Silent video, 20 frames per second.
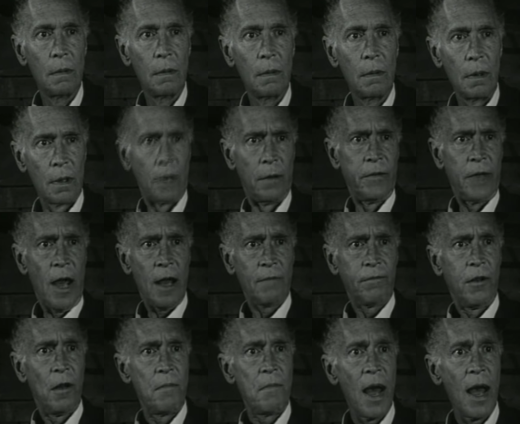Look, if not
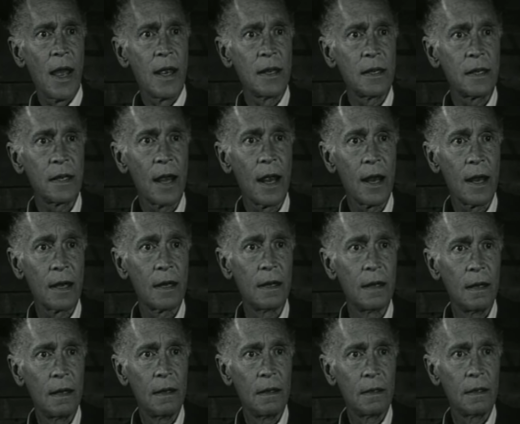for my sake,
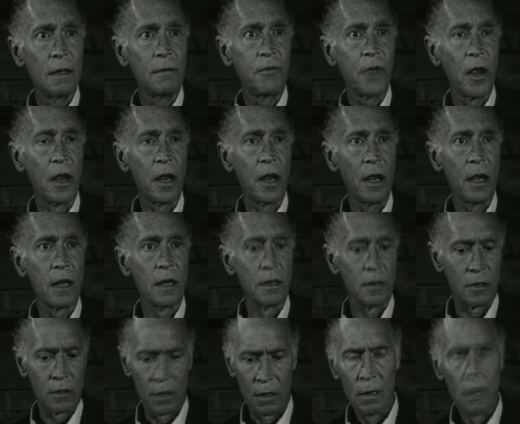then for
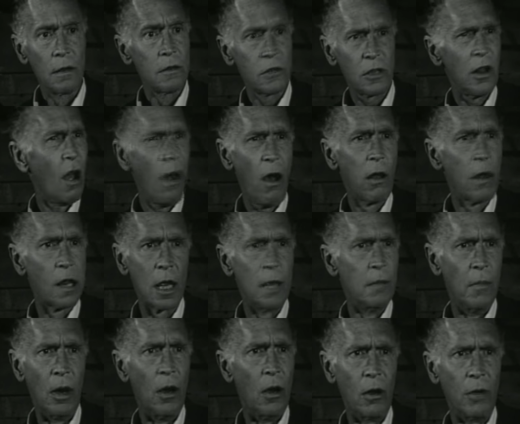his, starve
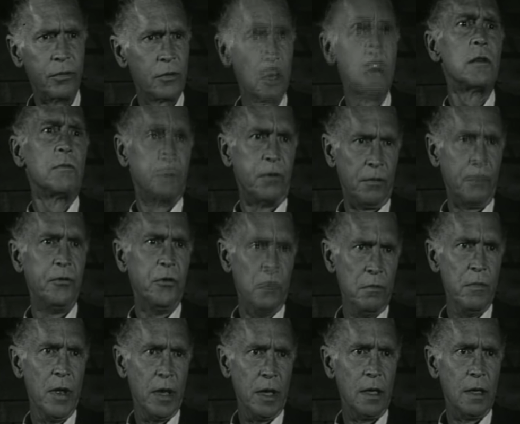him off just for a few
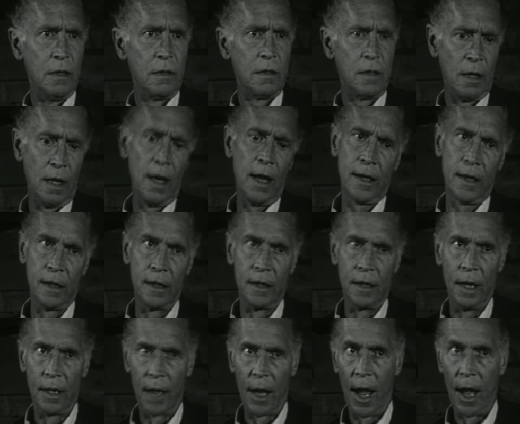minutes till I can
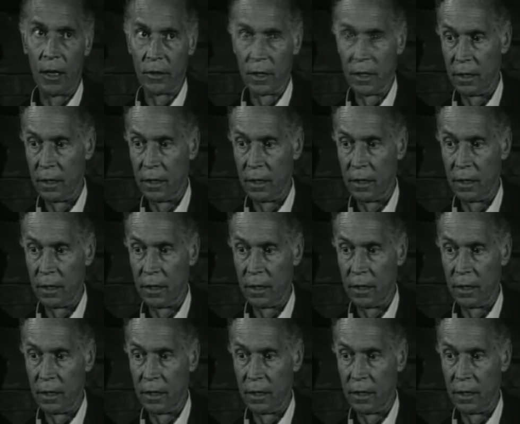get out of